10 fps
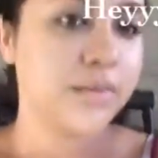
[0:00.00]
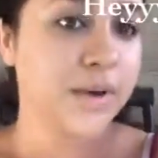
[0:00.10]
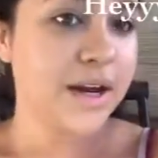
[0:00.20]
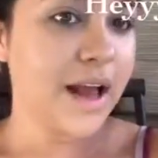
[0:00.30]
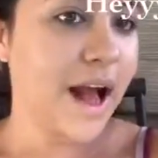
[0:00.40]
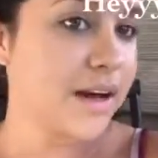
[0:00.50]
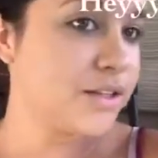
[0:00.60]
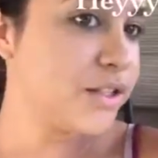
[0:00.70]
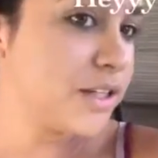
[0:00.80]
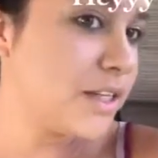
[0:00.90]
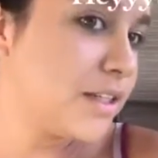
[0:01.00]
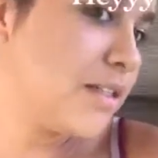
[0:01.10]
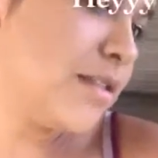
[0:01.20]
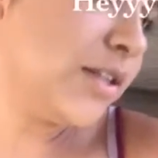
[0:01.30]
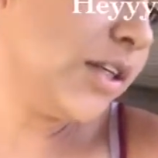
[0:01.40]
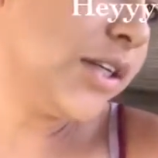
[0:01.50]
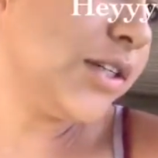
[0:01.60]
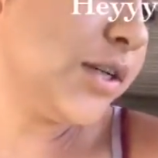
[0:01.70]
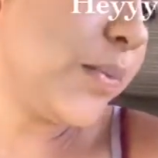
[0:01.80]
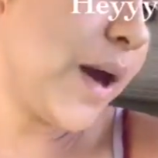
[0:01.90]
But it actually doesn't look
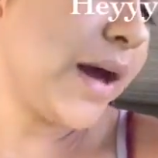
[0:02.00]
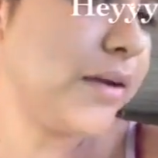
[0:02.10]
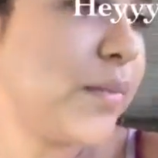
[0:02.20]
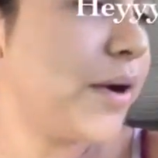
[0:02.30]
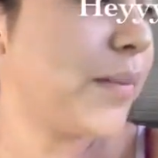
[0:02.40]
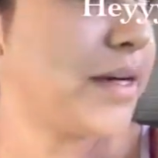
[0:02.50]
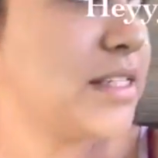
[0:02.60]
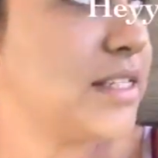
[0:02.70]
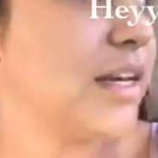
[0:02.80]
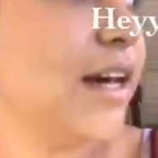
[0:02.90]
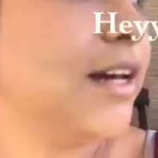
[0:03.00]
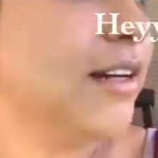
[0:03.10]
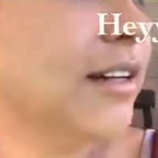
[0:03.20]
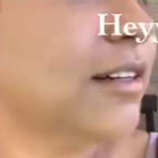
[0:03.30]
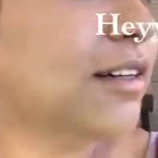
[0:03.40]
too bad compared to my skin.